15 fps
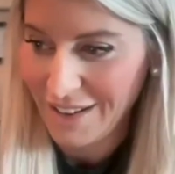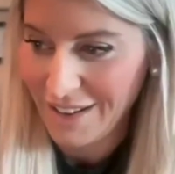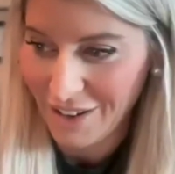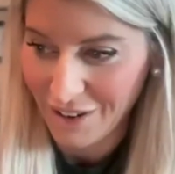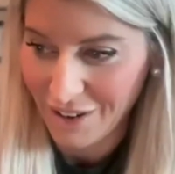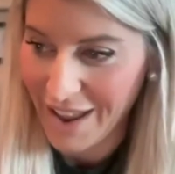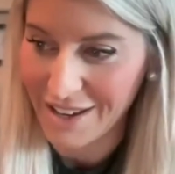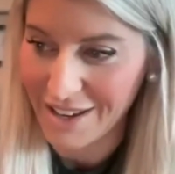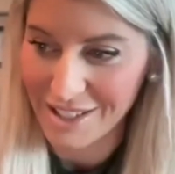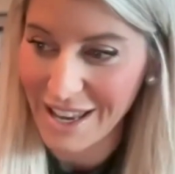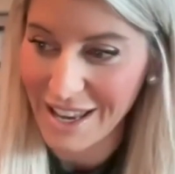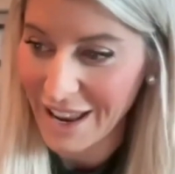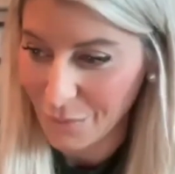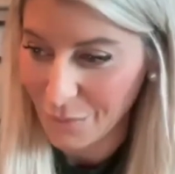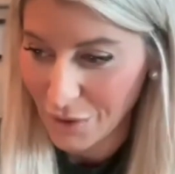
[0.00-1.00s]
Okay. Because
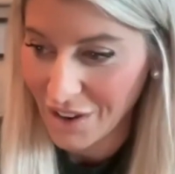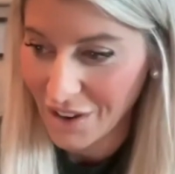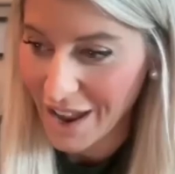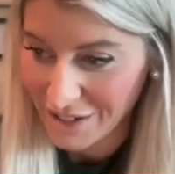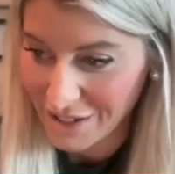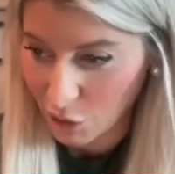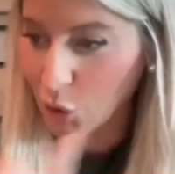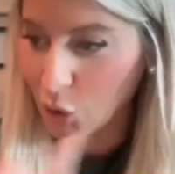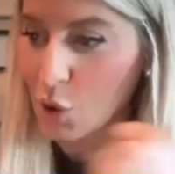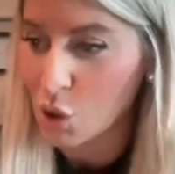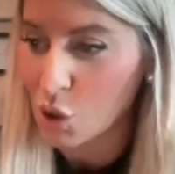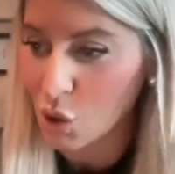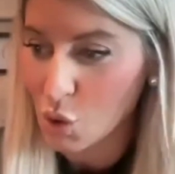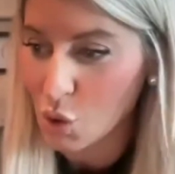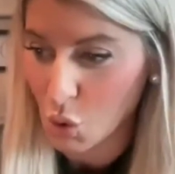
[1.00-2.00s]
again, we've got
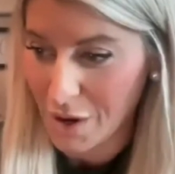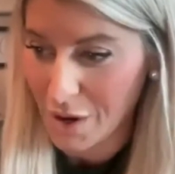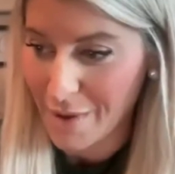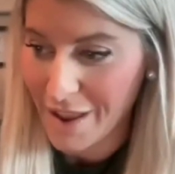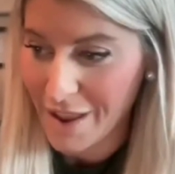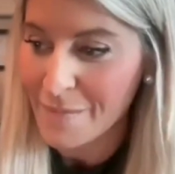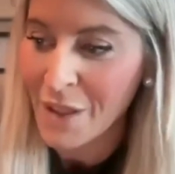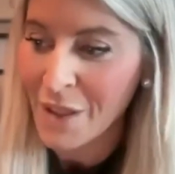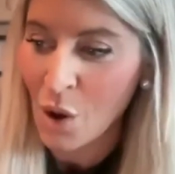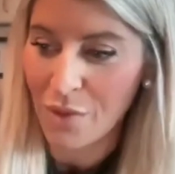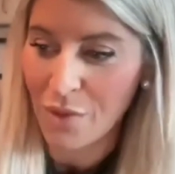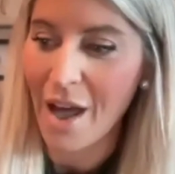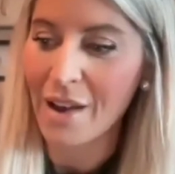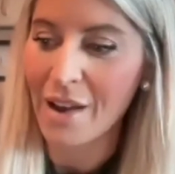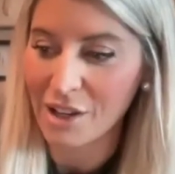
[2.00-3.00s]
delusional dreaming
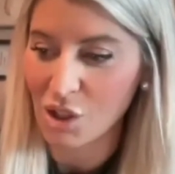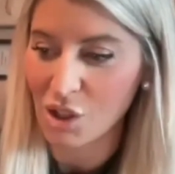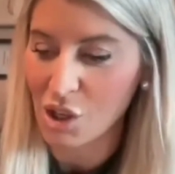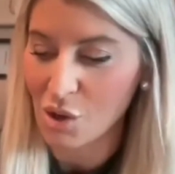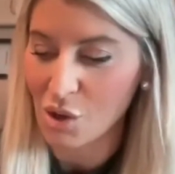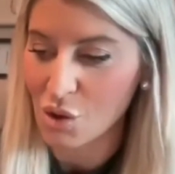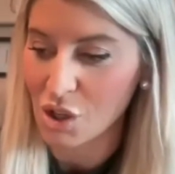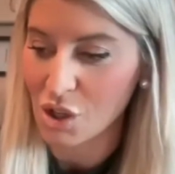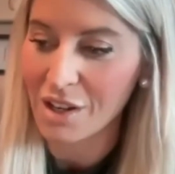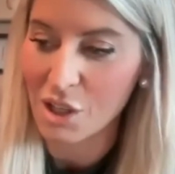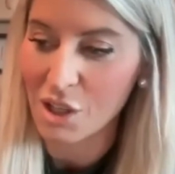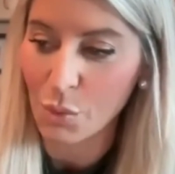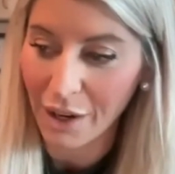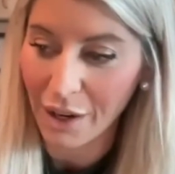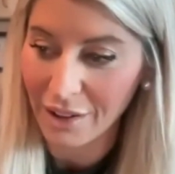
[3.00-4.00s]
without execution,
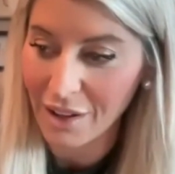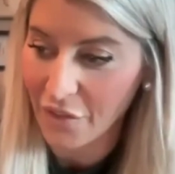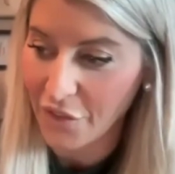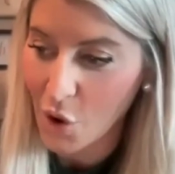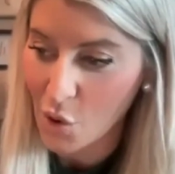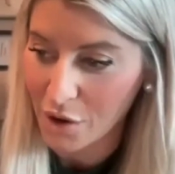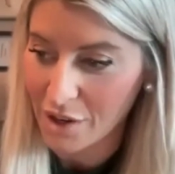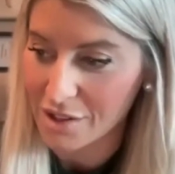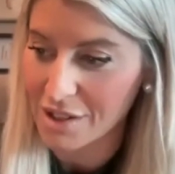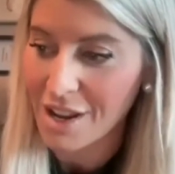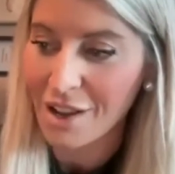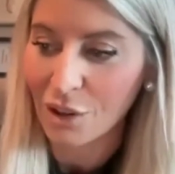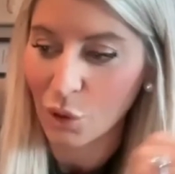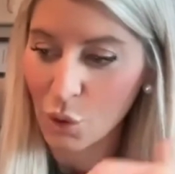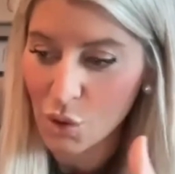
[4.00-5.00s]
derailing focus,
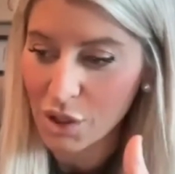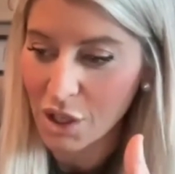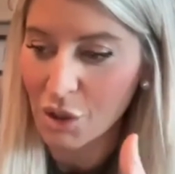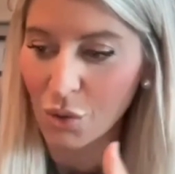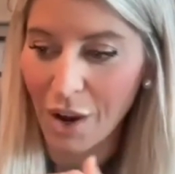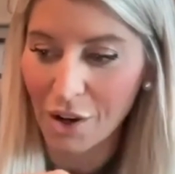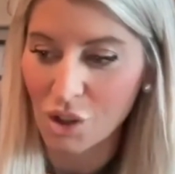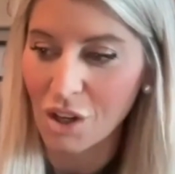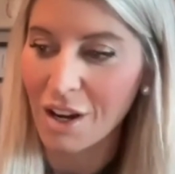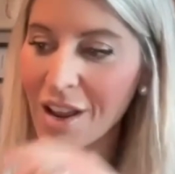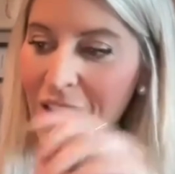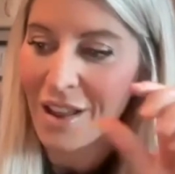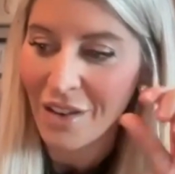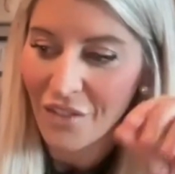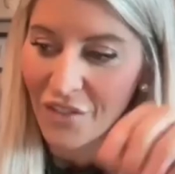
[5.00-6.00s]
losing direction,
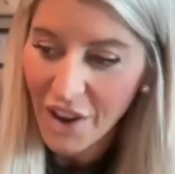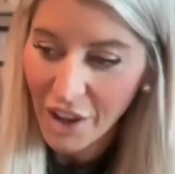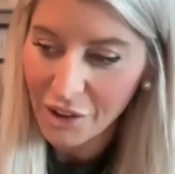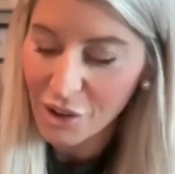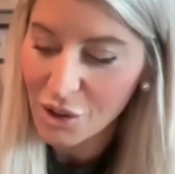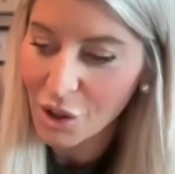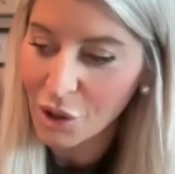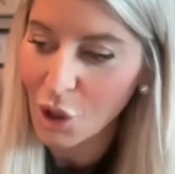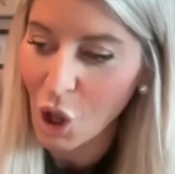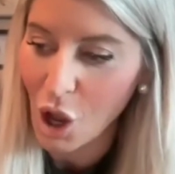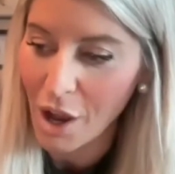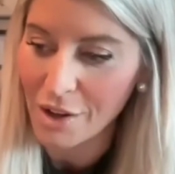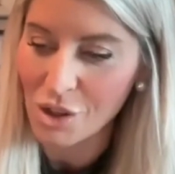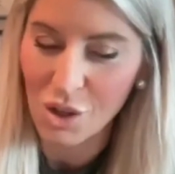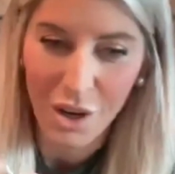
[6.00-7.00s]
failure to
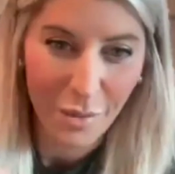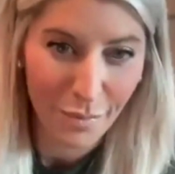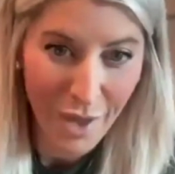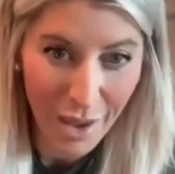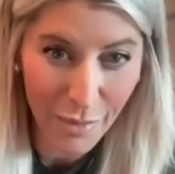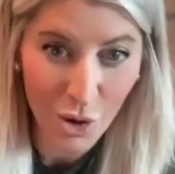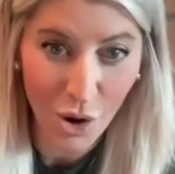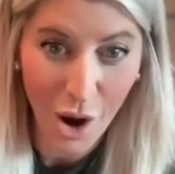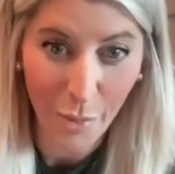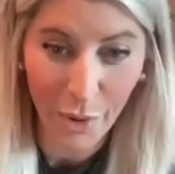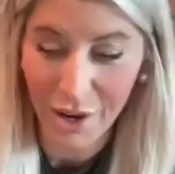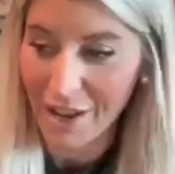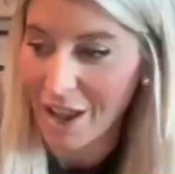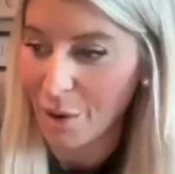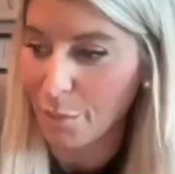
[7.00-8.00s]
launch. Maybe you're
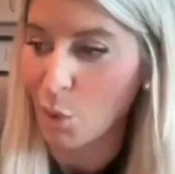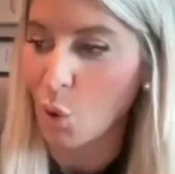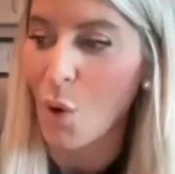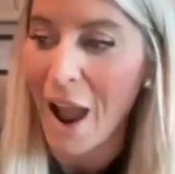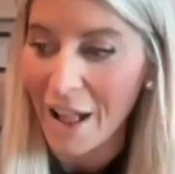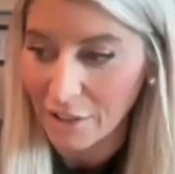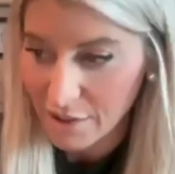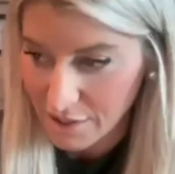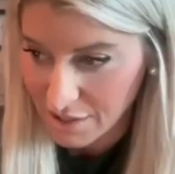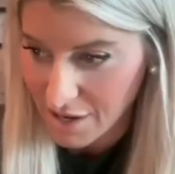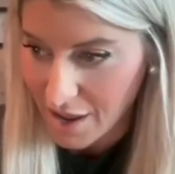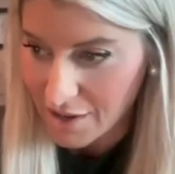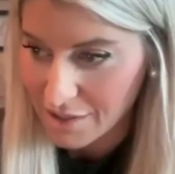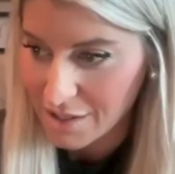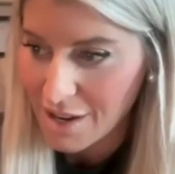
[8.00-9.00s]
operating out of
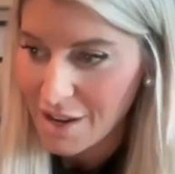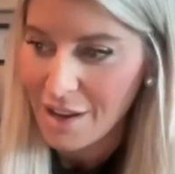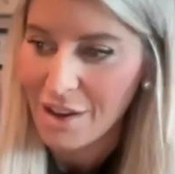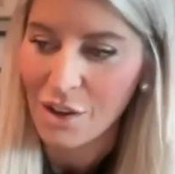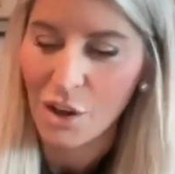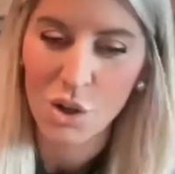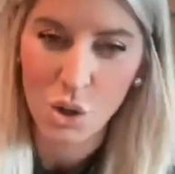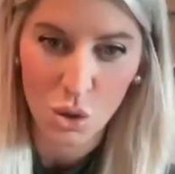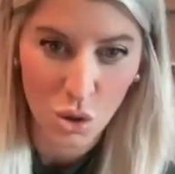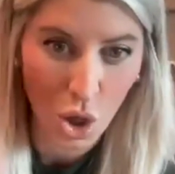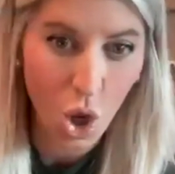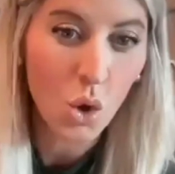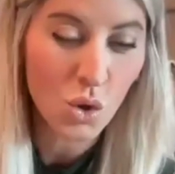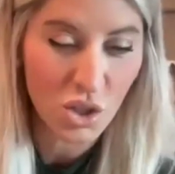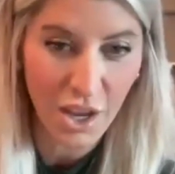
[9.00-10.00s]
paralysis because you're
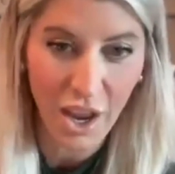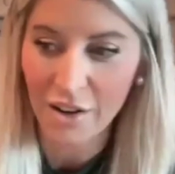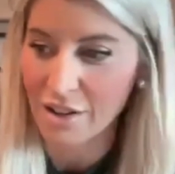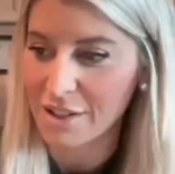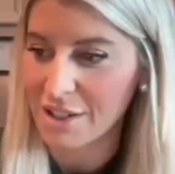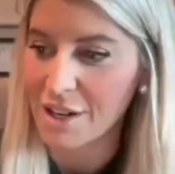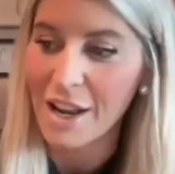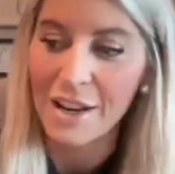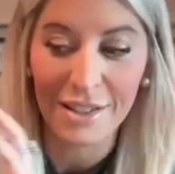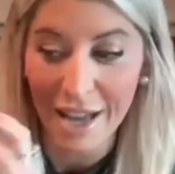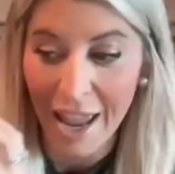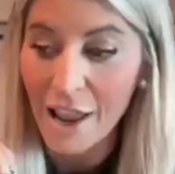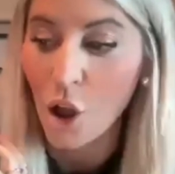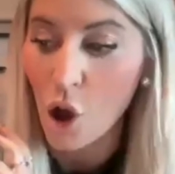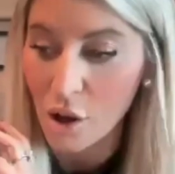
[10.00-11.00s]
too scared to
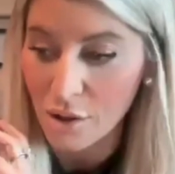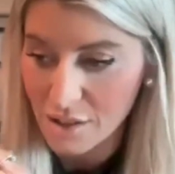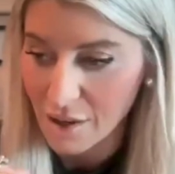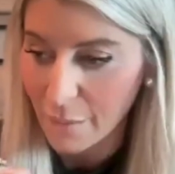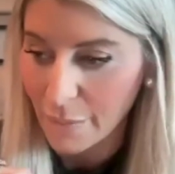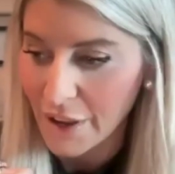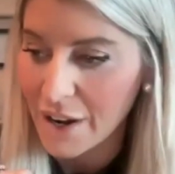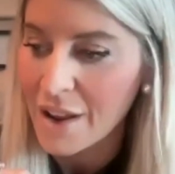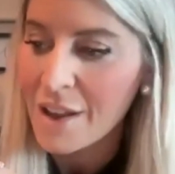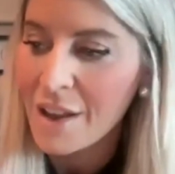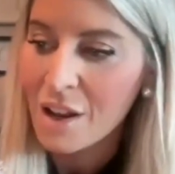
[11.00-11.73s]
take on something.